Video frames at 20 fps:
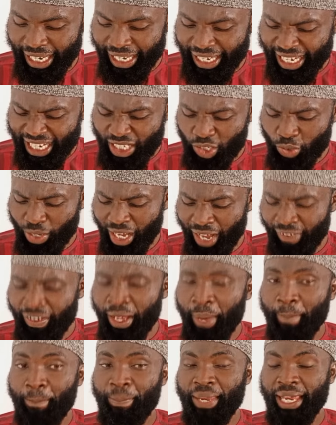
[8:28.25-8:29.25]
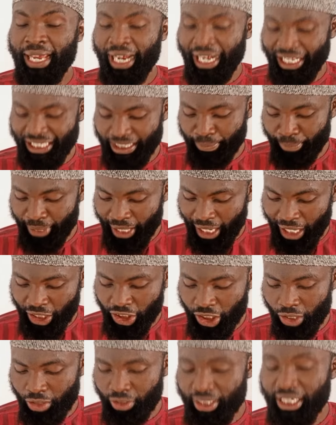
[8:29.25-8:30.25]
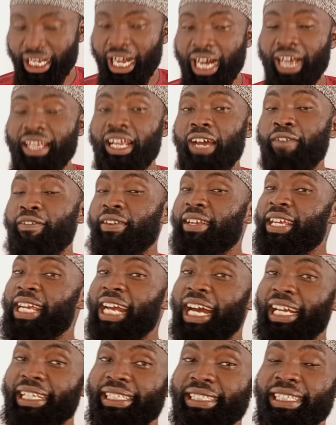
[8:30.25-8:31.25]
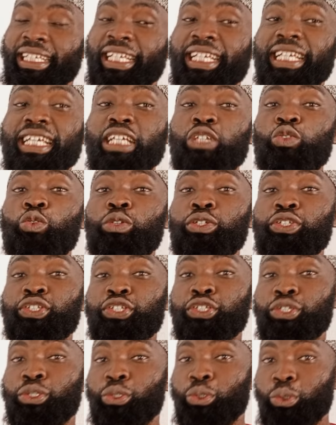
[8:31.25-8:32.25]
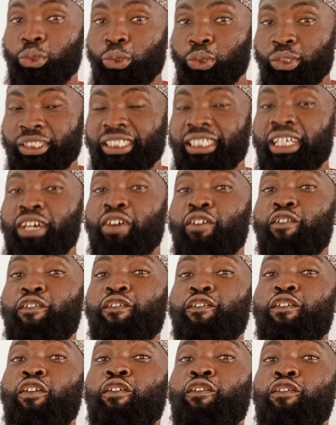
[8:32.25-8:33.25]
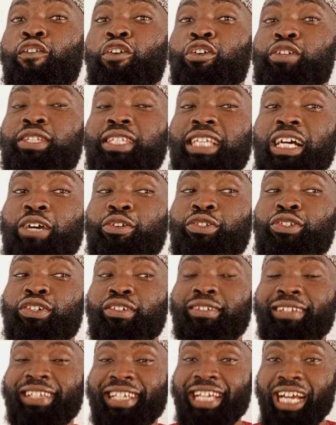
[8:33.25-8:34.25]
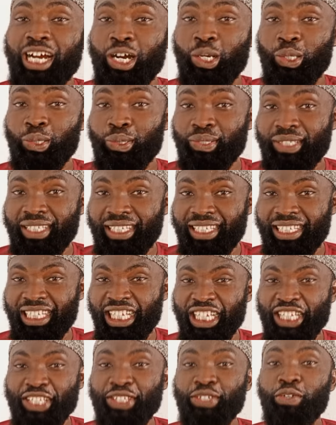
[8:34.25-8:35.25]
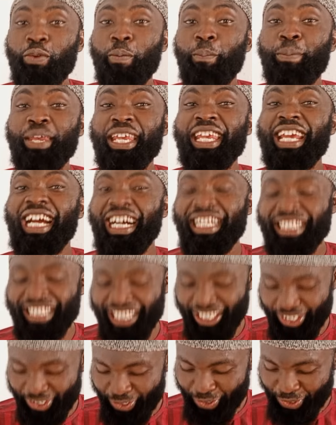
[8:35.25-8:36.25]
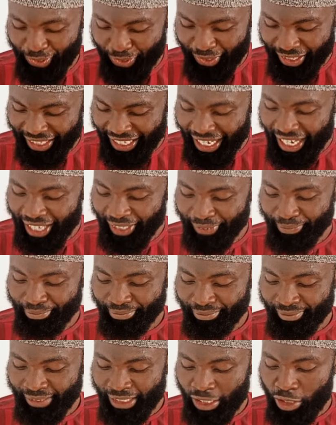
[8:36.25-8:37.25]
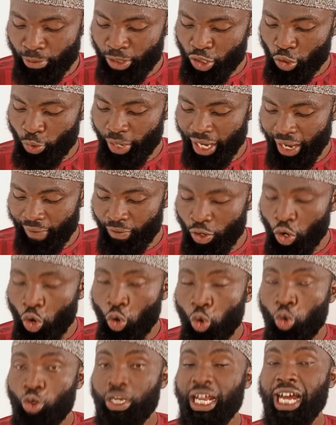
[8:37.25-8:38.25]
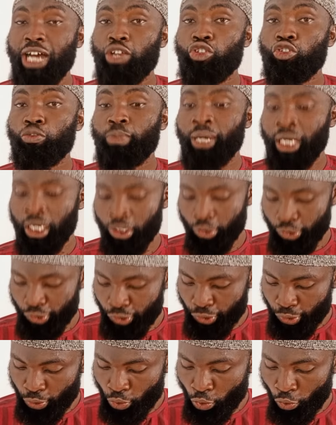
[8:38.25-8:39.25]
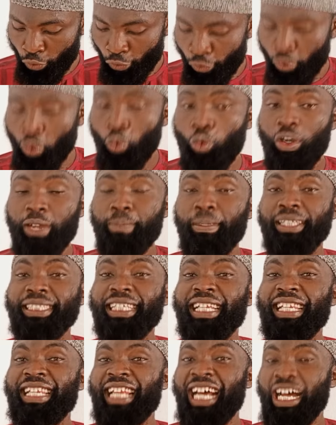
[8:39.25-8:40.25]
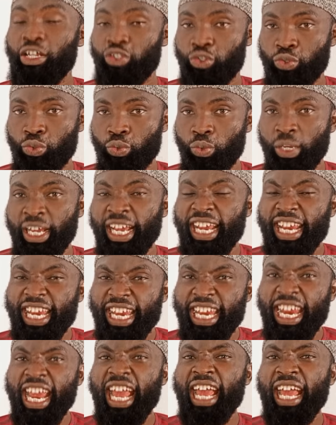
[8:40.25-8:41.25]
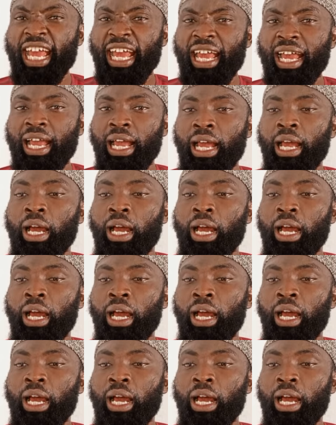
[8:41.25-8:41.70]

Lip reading: Next, we have be at bi asharati alafi riyal. It was sold for 4,000 riyals. So be at is also there. Number 2, we have huna tuba'u suhufu wal majallatu. Here